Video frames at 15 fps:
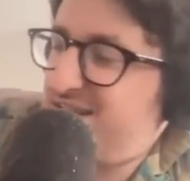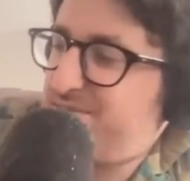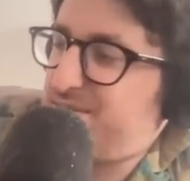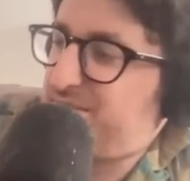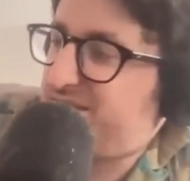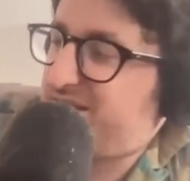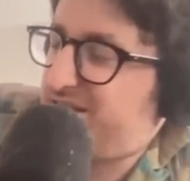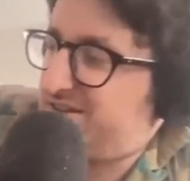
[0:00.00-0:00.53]
can't
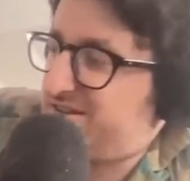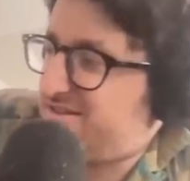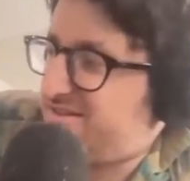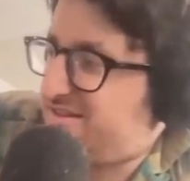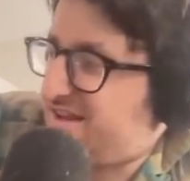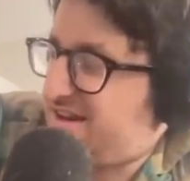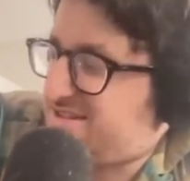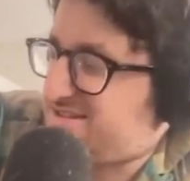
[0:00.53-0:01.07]
remember the
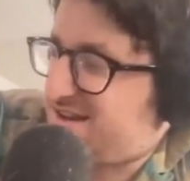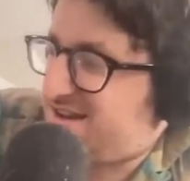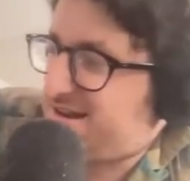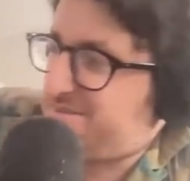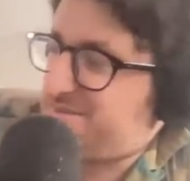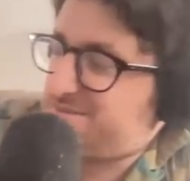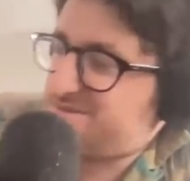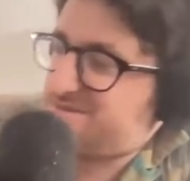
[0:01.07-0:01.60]
other ladies
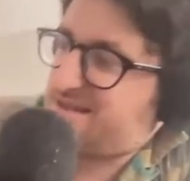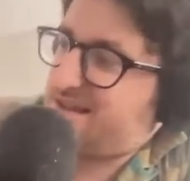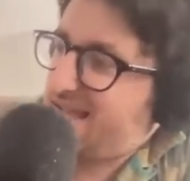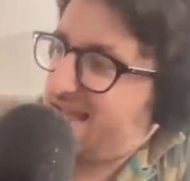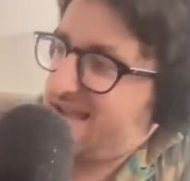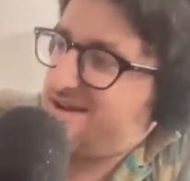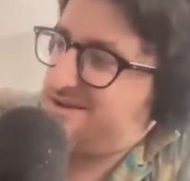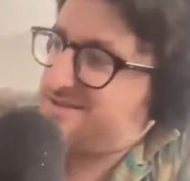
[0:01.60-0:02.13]
on it, but it was
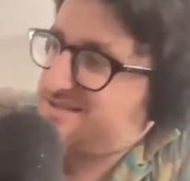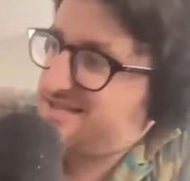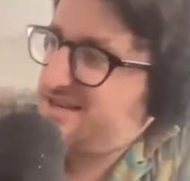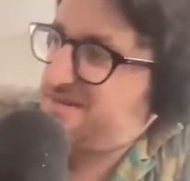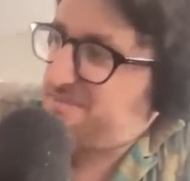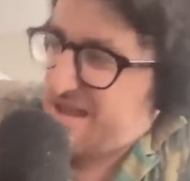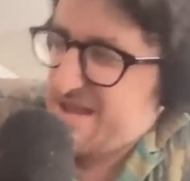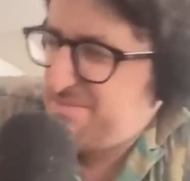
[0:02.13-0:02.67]
like
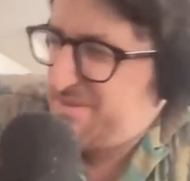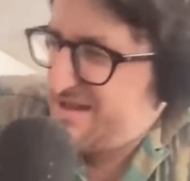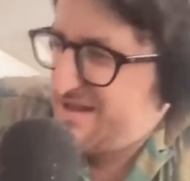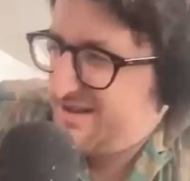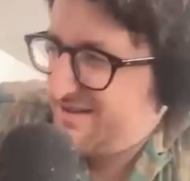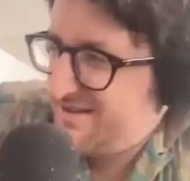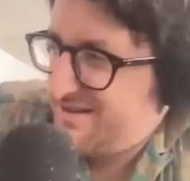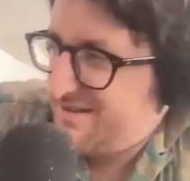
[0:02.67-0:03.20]
AOC,
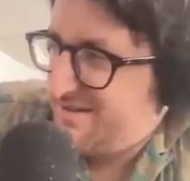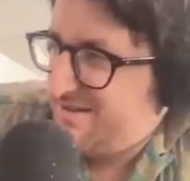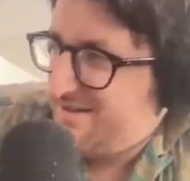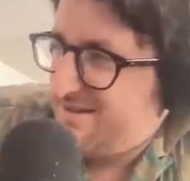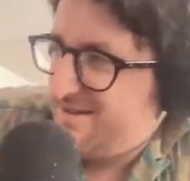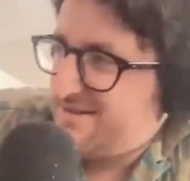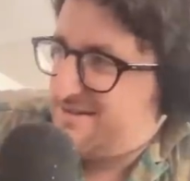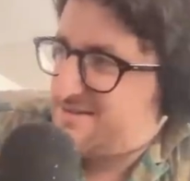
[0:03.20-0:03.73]
maybe
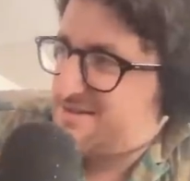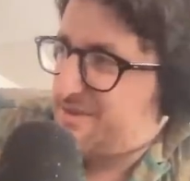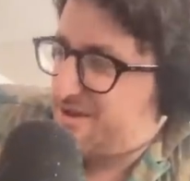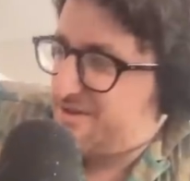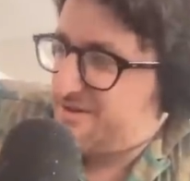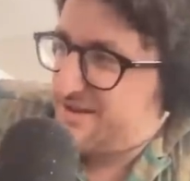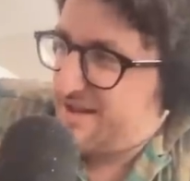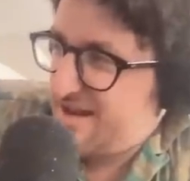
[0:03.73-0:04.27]
some
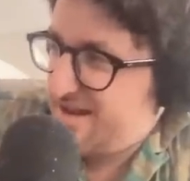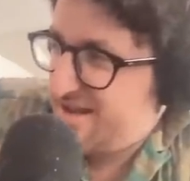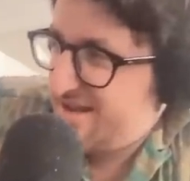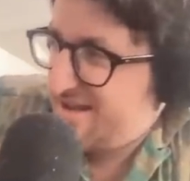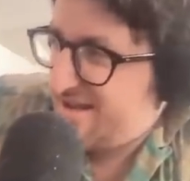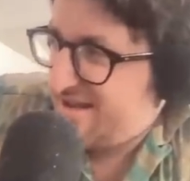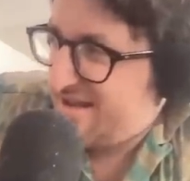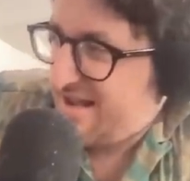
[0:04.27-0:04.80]
other
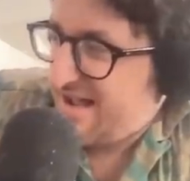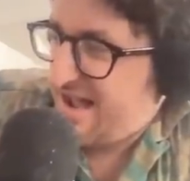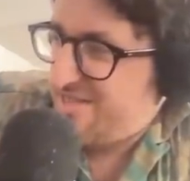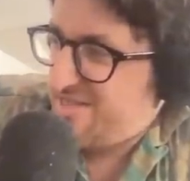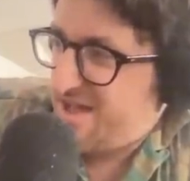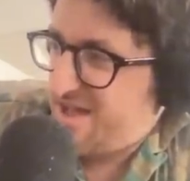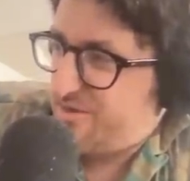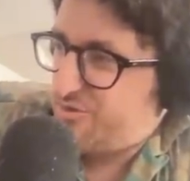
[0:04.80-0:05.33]
lady.
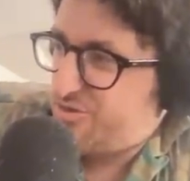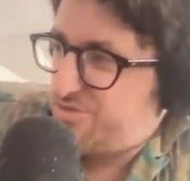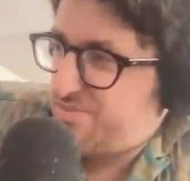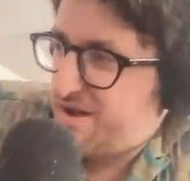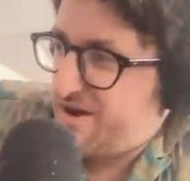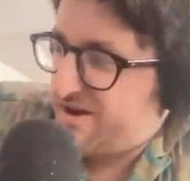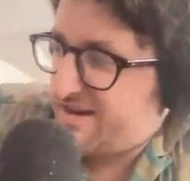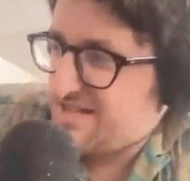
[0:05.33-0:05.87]
And then
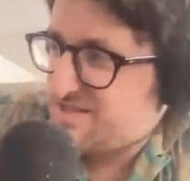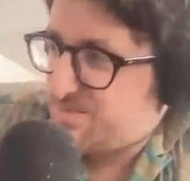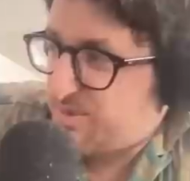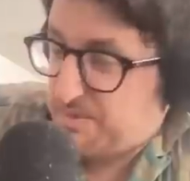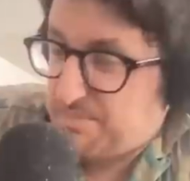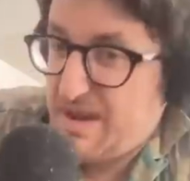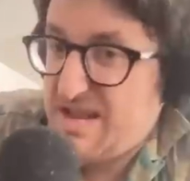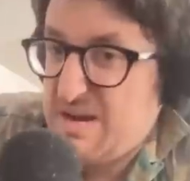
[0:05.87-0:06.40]
Ruth Bader
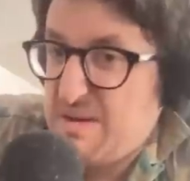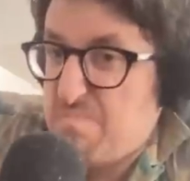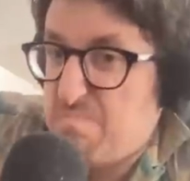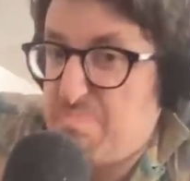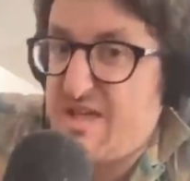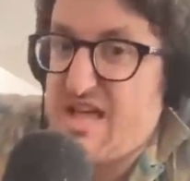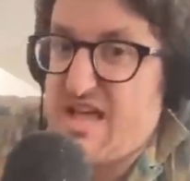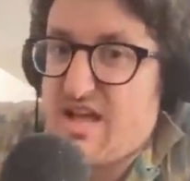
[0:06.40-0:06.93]
Ginsburg
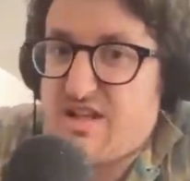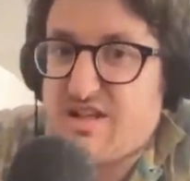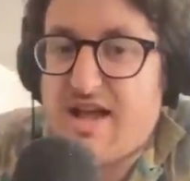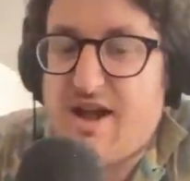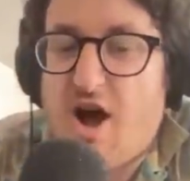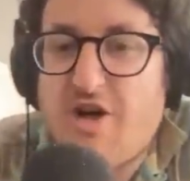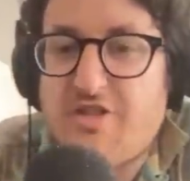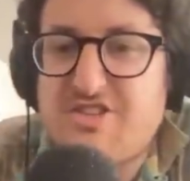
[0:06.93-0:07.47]
painted big,
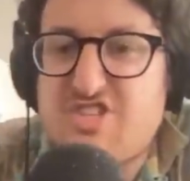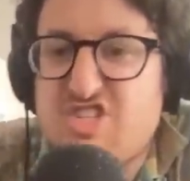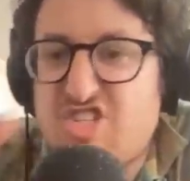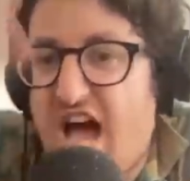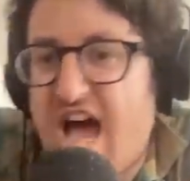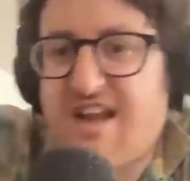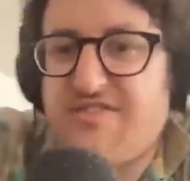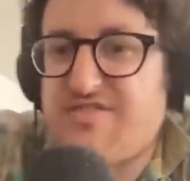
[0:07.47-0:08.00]
like on the
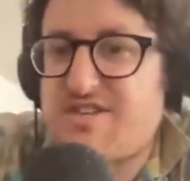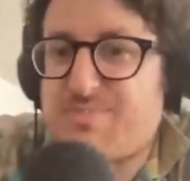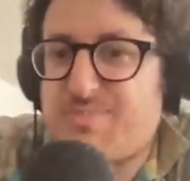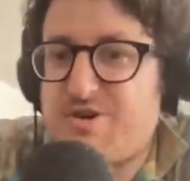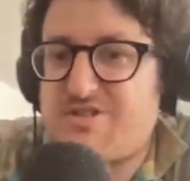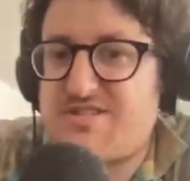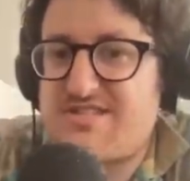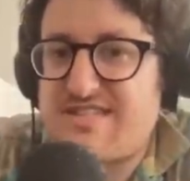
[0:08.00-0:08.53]
side of this
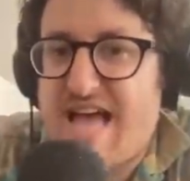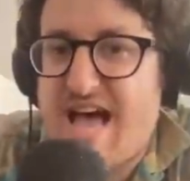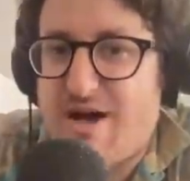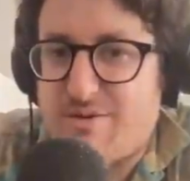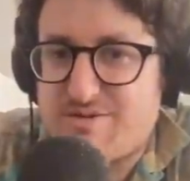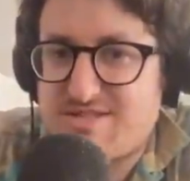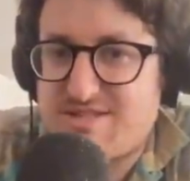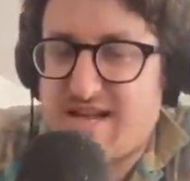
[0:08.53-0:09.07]
person's
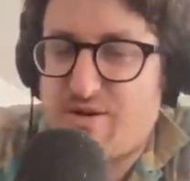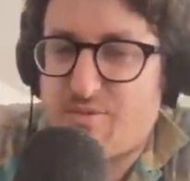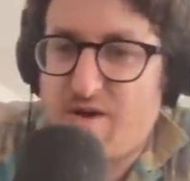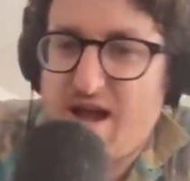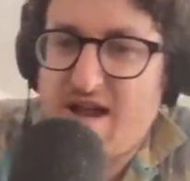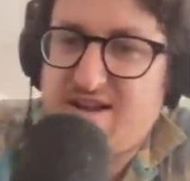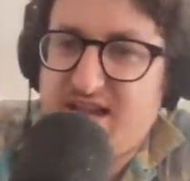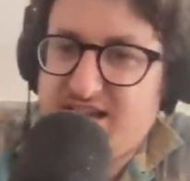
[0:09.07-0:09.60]
house, like
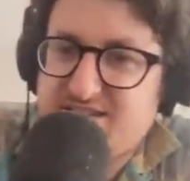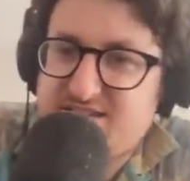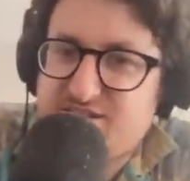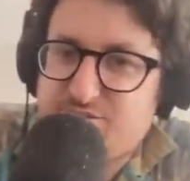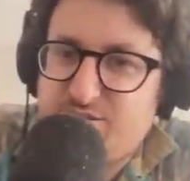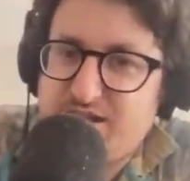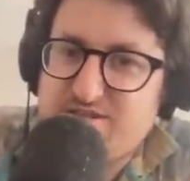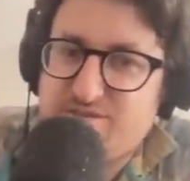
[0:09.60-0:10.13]
right next
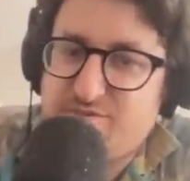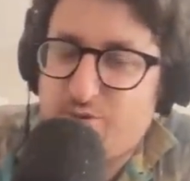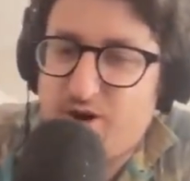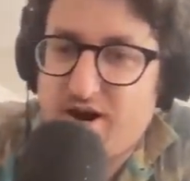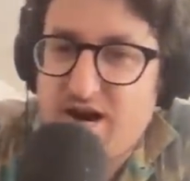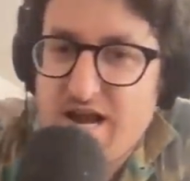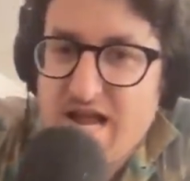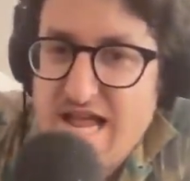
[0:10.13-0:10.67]
to the
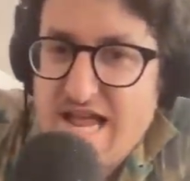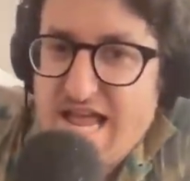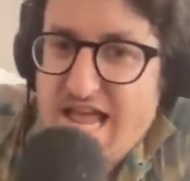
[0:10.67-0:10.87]
reservoir.